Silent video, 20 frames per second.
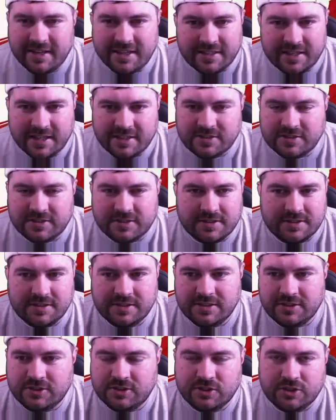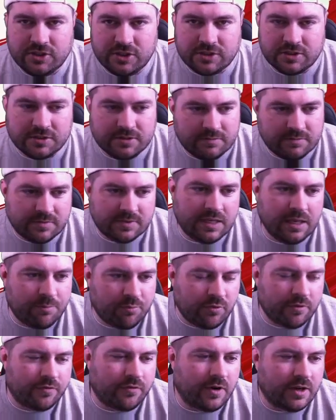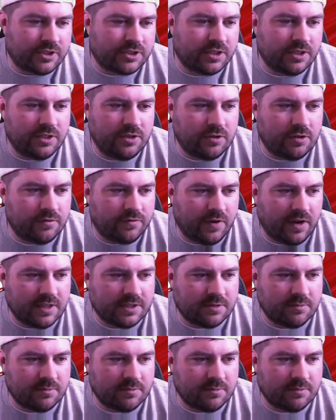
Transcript: it's just keep refreshing. You can find